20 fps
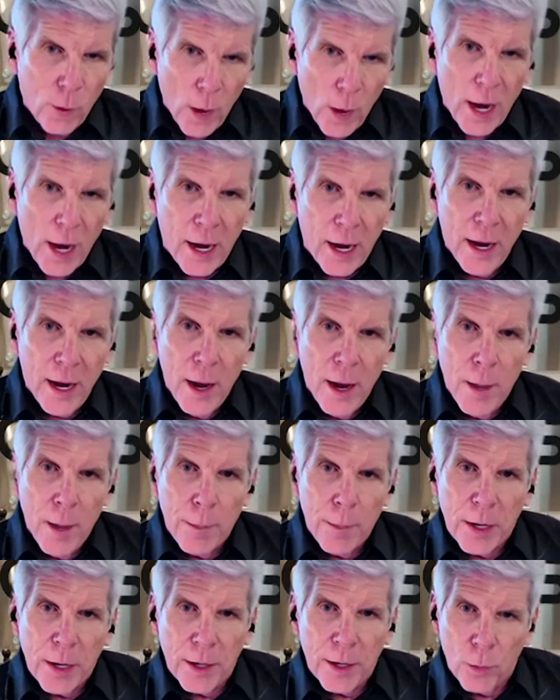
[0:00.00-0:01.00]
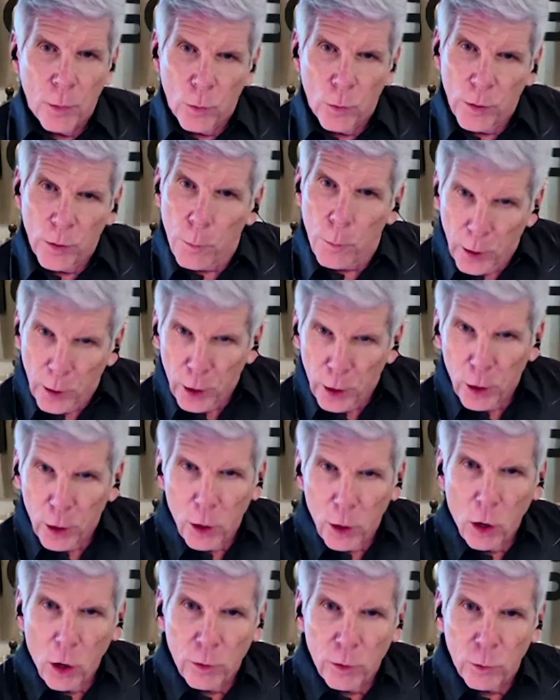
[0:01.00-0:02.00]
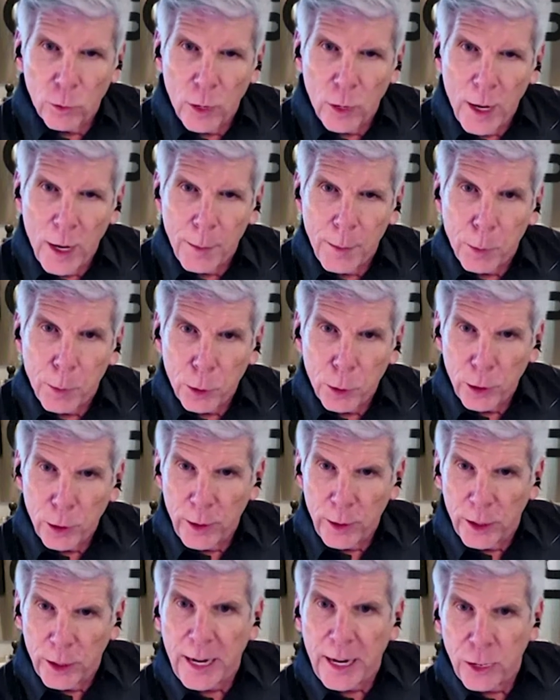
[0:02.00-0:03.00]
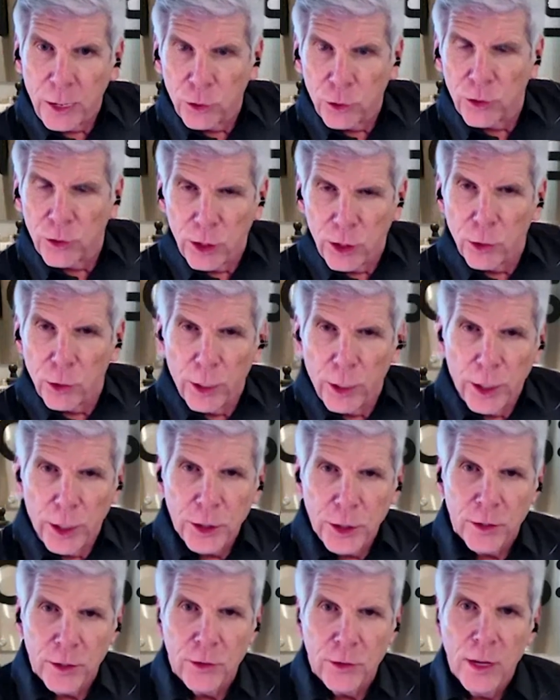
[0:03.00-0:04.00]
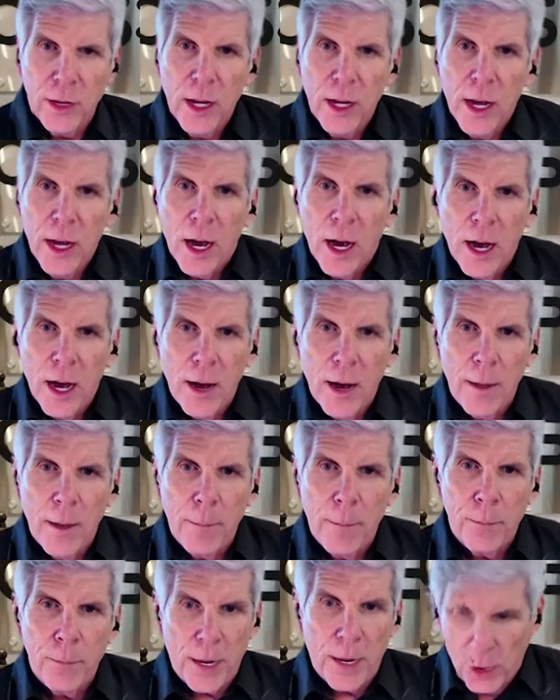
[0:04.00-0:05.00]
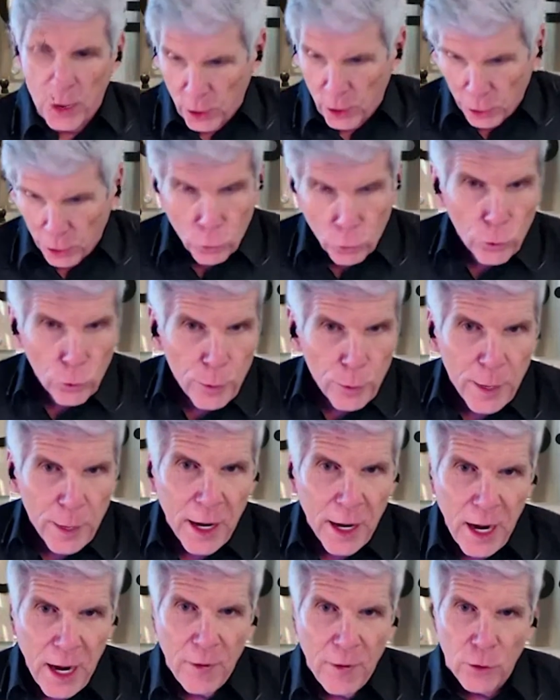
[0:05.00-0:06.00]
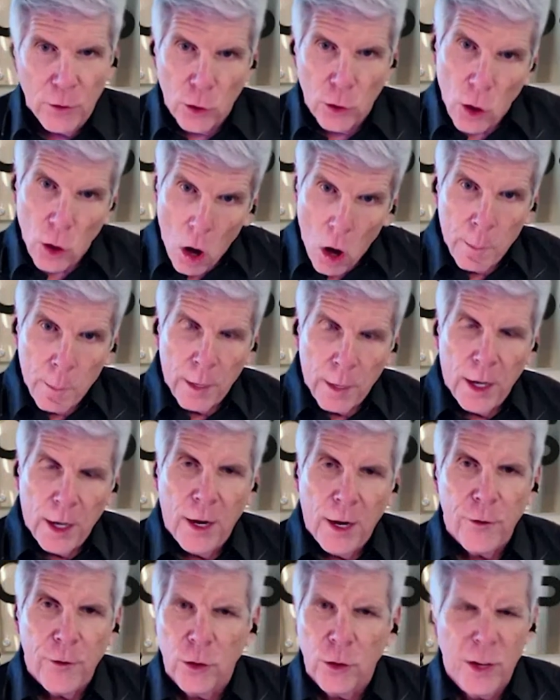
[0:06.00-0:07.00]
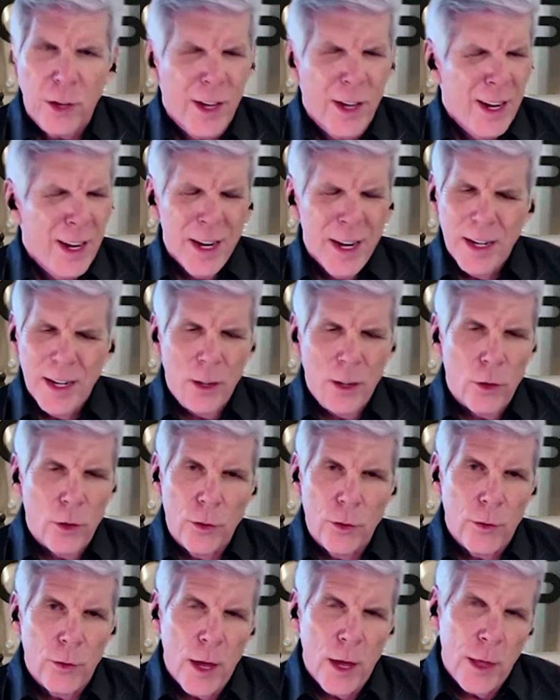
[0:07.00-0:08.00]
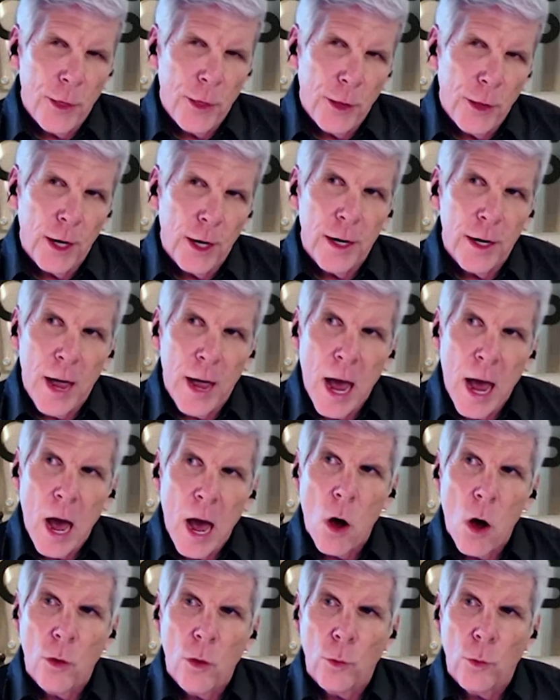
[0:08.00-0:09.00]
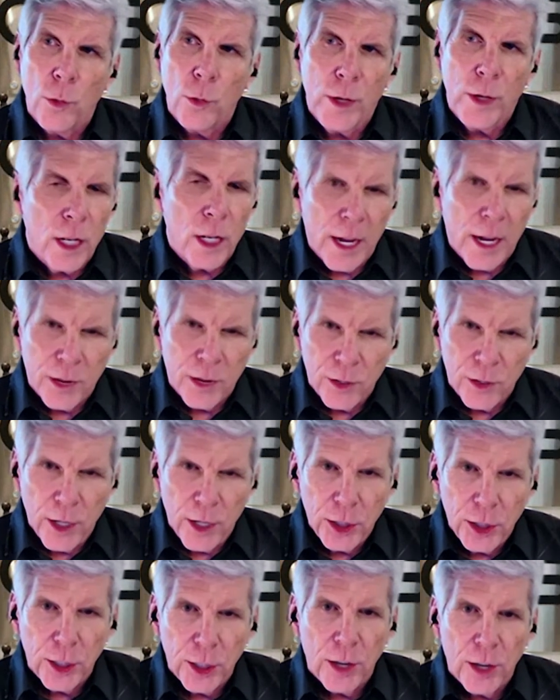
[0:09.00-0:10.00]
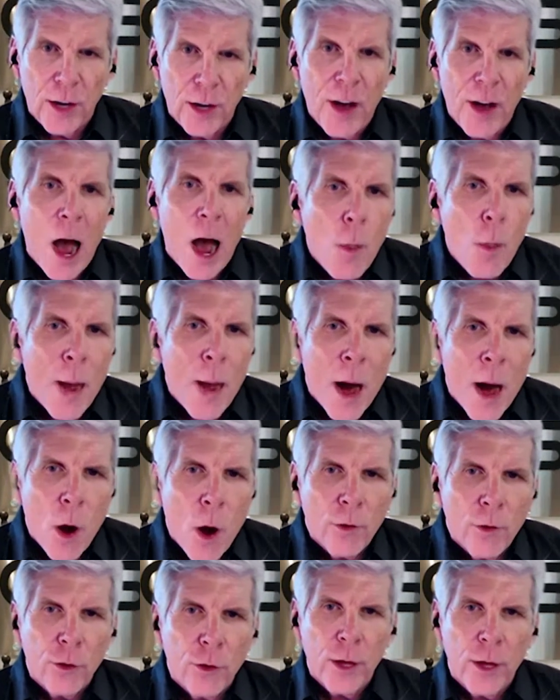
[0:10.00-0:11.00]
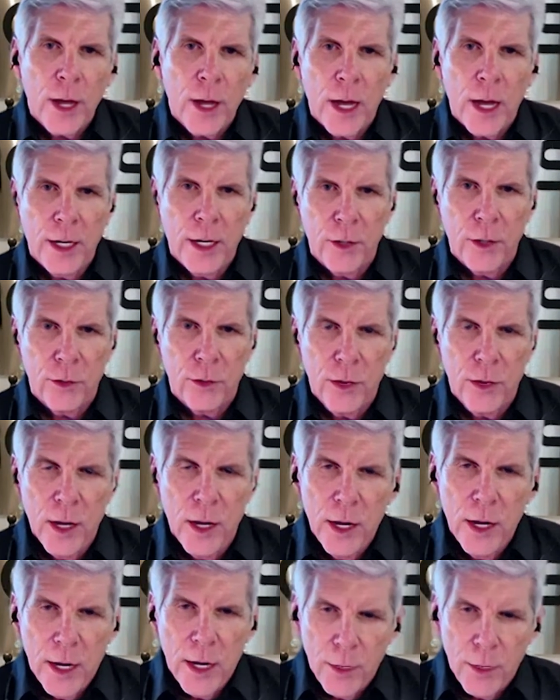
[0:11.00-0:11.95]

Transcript: way, but without putting you in harm's way, but put you into dangerous situations that can groove behaviors, calm behaviors. I think now the realization of how powerful that is